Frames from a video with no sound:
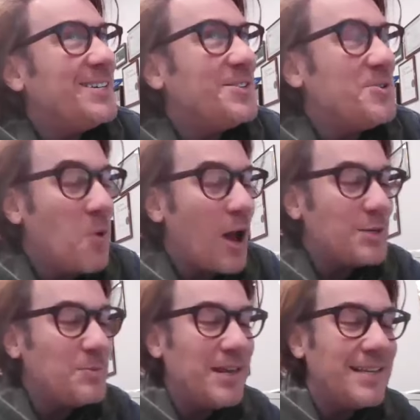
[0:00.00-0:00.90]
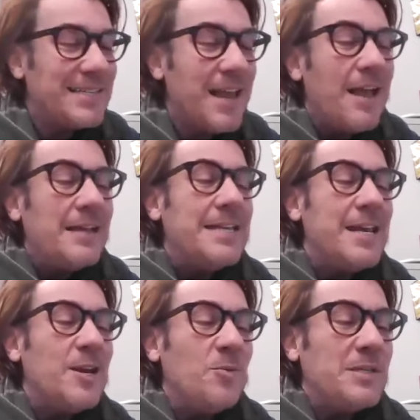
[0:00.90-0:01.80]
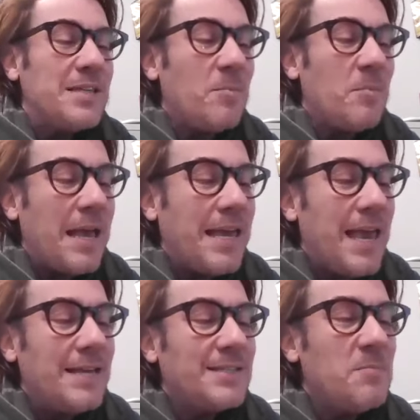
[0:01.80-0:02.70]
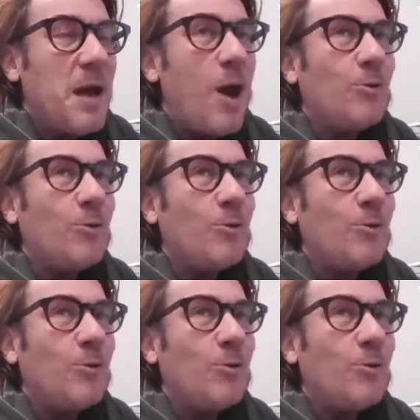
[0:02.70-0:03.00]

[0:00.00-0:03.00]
ones did you watch? Because Dina was on my case